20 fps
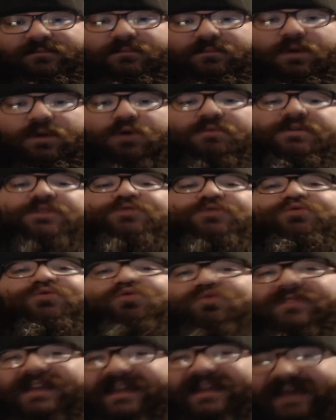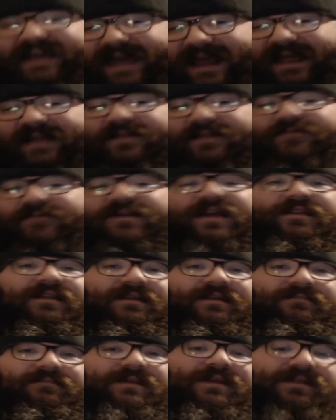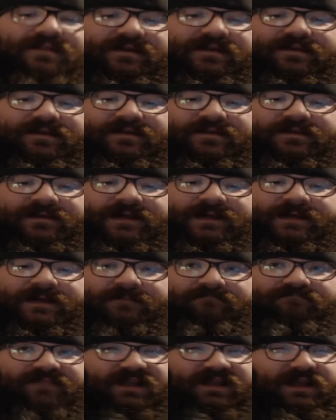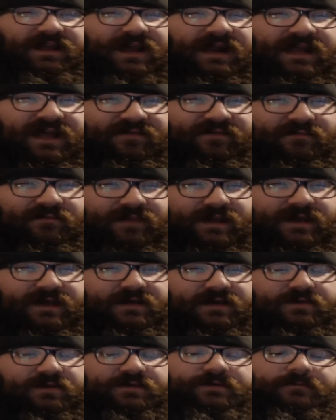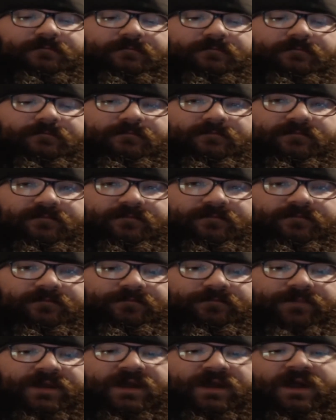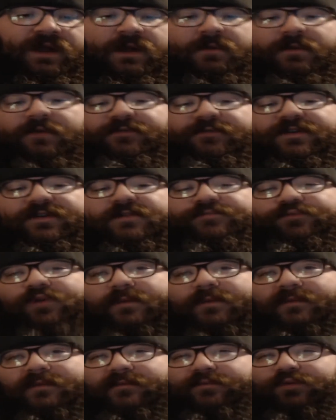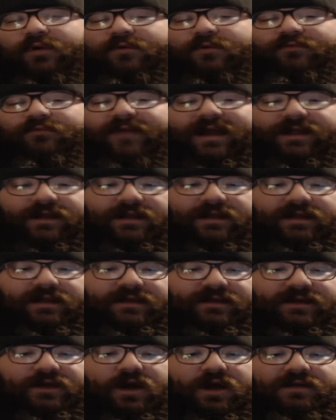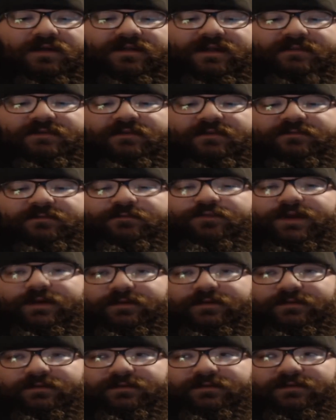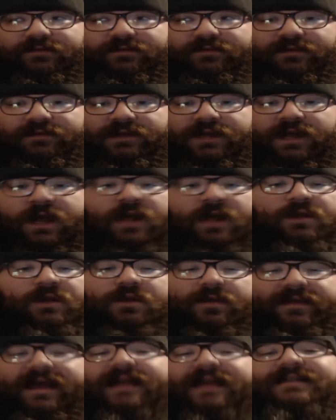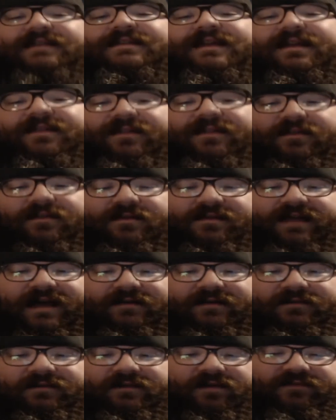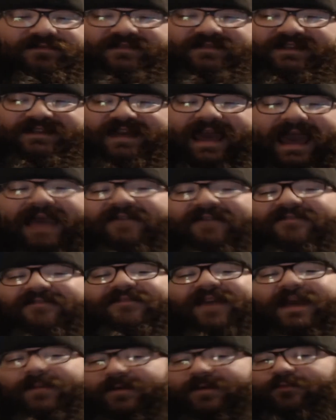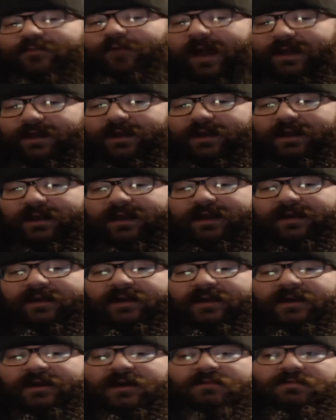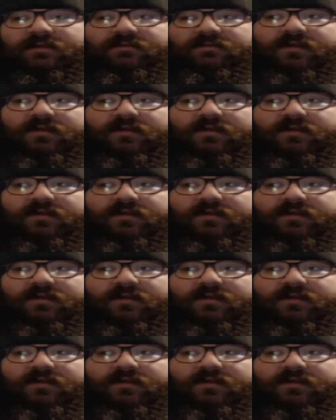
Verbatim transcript: Who is truly killing the wrestling business? Can it even be killed? The real problem with pro wrestling is the concept of real not the idea that of kayfabe in wrestling, but